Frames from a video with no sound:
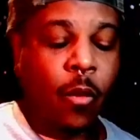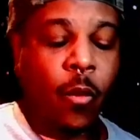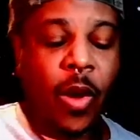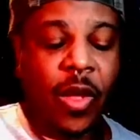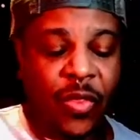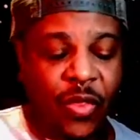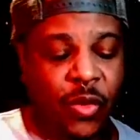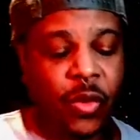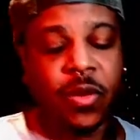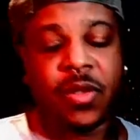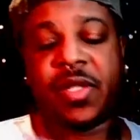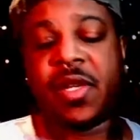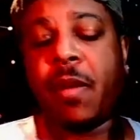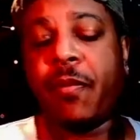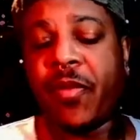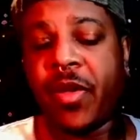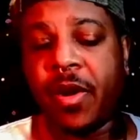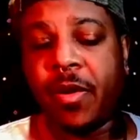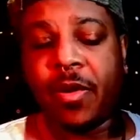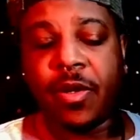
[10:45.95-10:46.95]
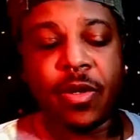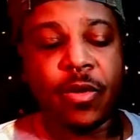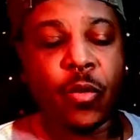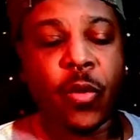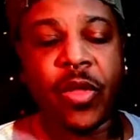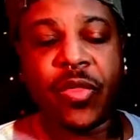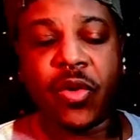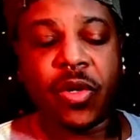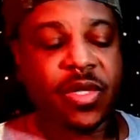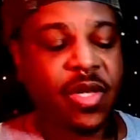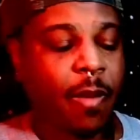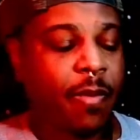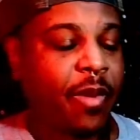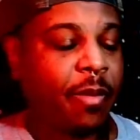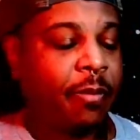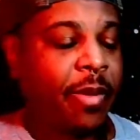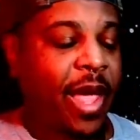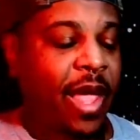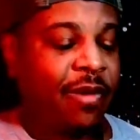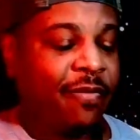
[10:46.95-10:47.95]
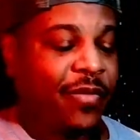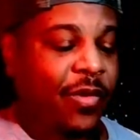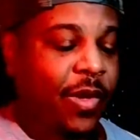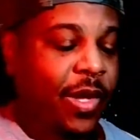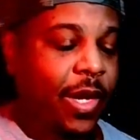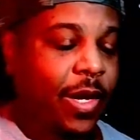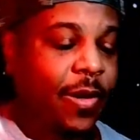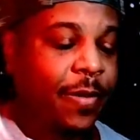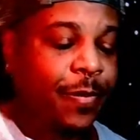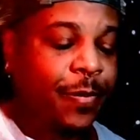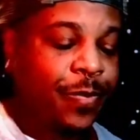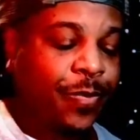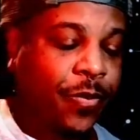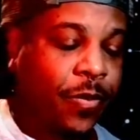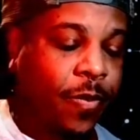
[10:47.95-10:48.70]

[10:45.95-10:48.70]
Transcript: went through something, went through something painful here.